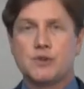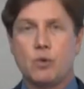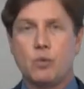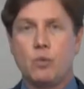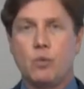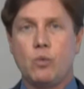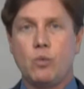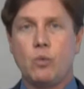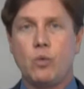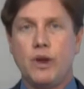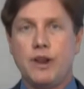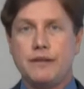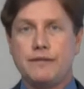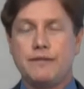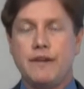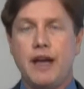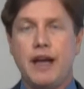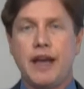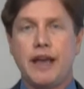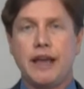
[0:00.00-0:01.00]
So what
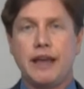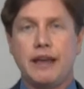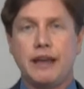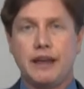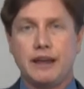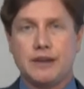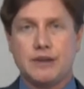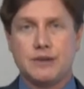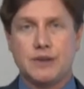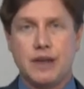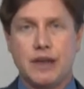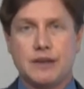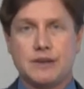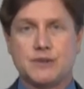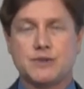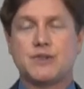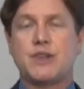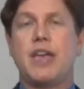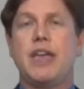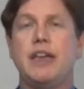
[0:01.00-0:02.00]
if I
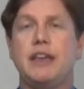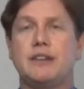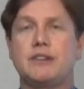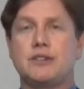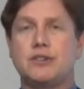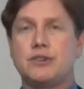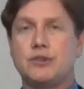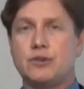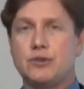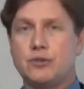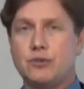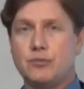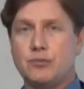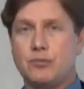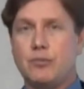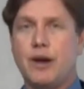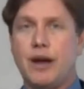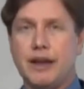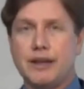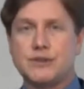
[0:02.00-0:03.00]
say
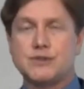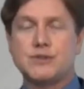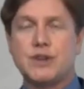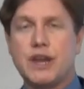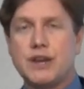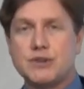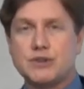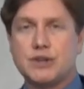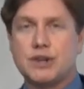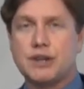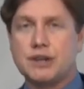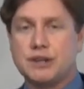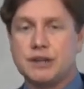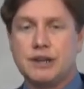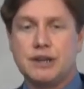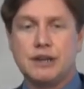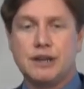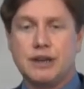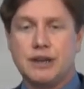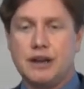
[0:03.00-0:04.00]
to my
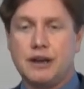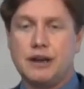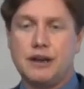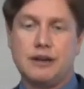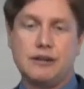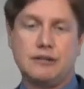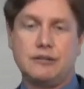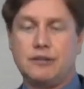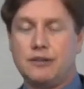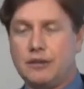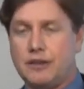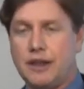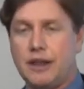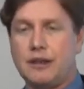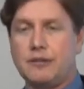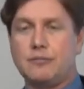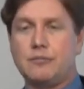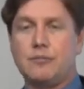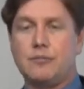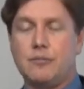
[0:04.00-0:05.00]
station
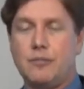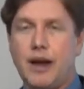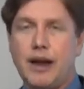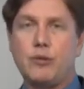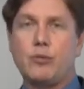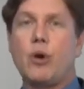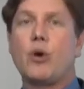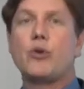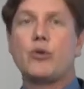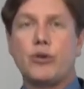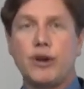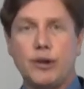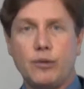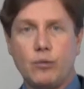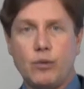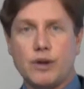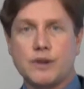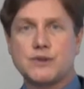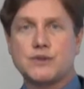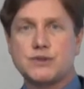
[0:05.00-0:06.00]
that my
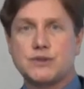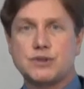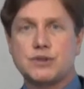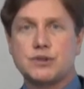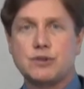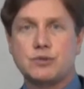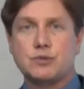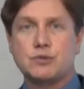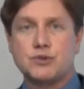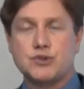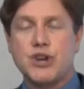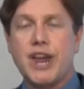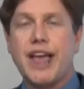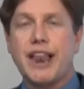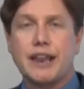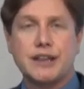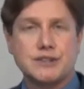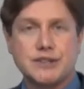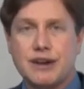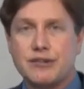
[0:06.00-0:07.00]
Rotary wants to
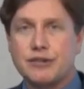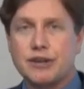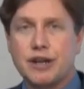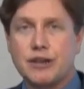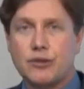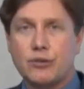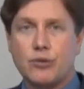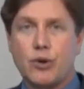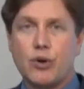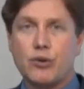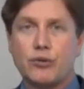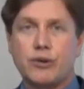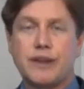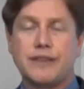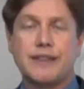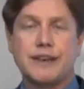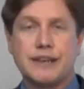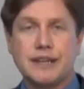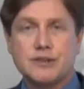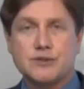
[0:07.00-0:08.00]
challenge every other
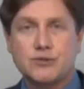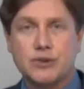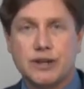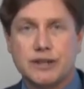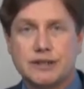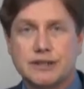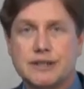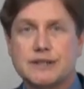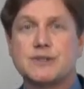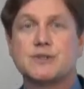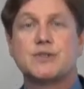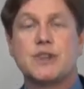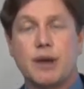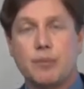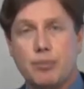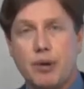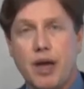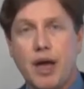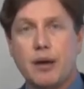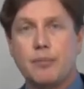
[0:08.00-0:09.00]
Rotary in the district to
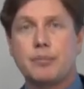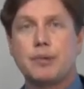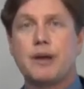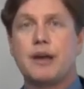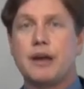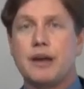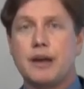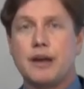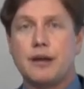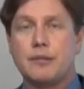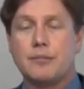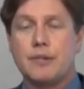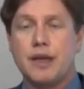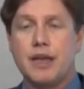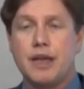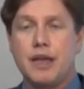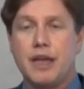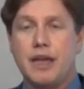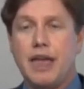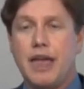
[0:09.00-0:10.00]
step up? Um,